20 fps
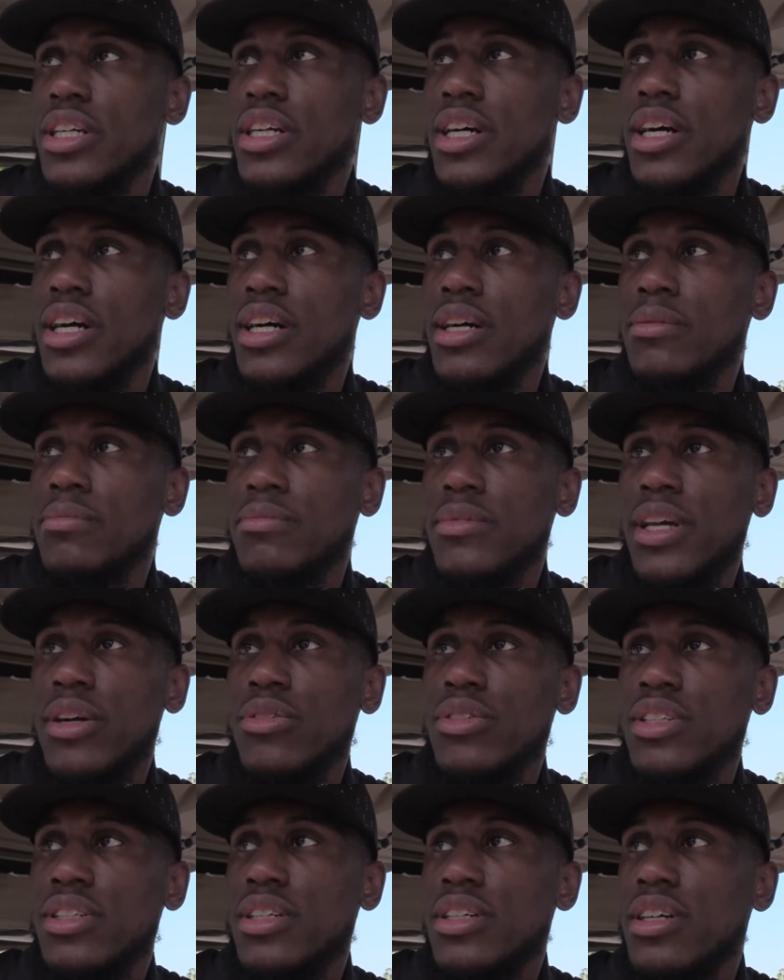Um, that
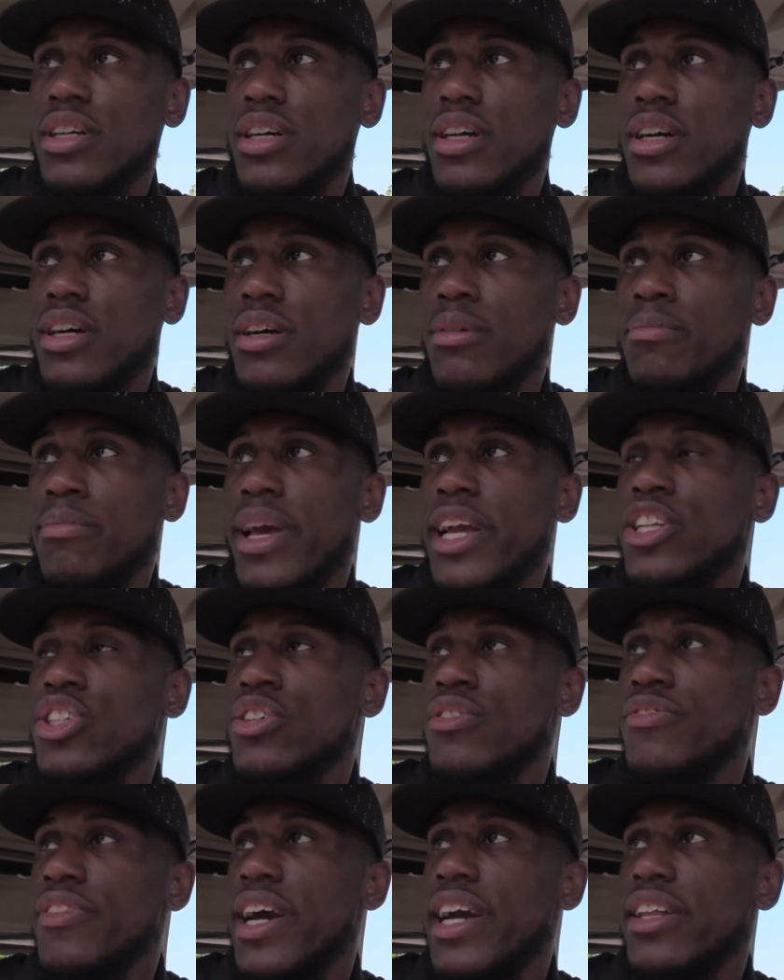was a, a,
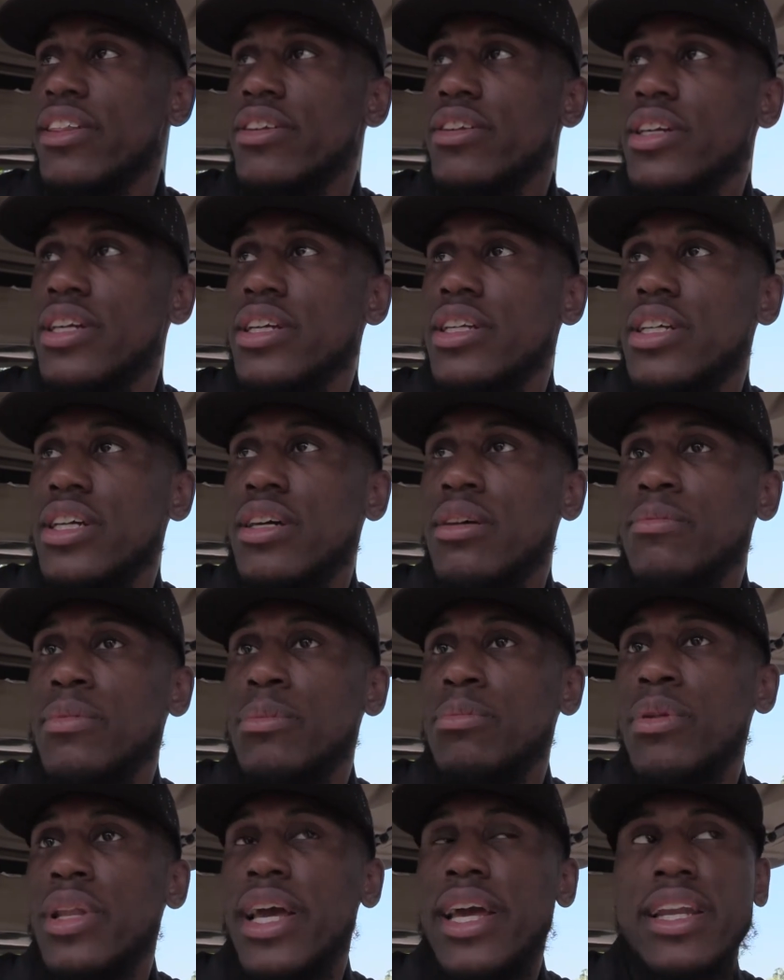major factor in uh, me
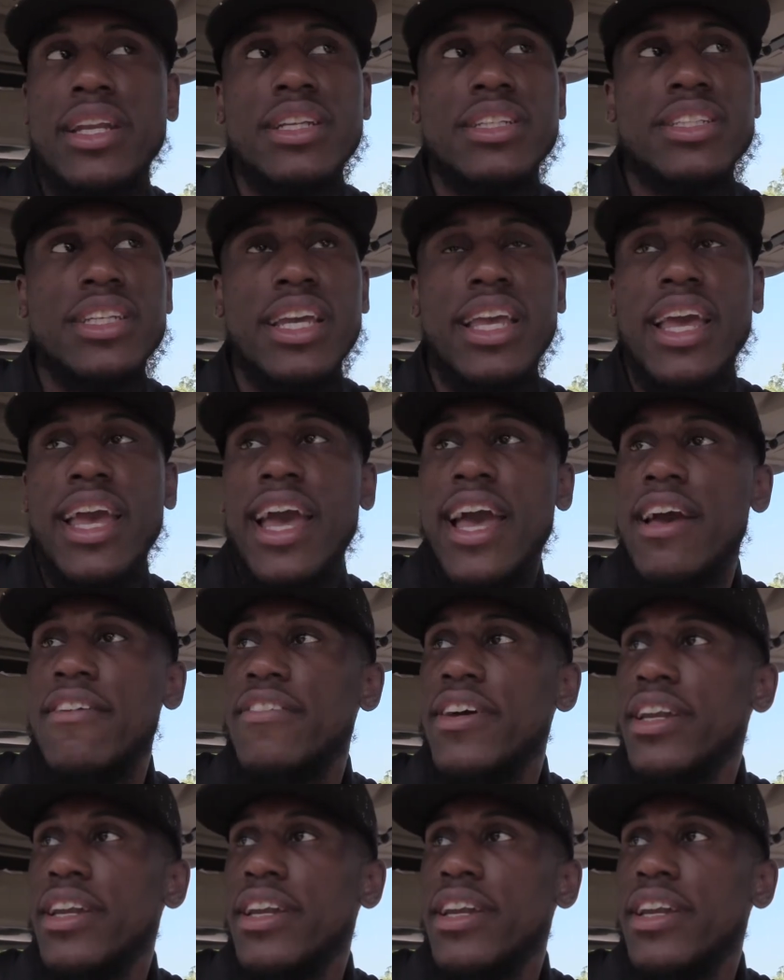playing in the second half.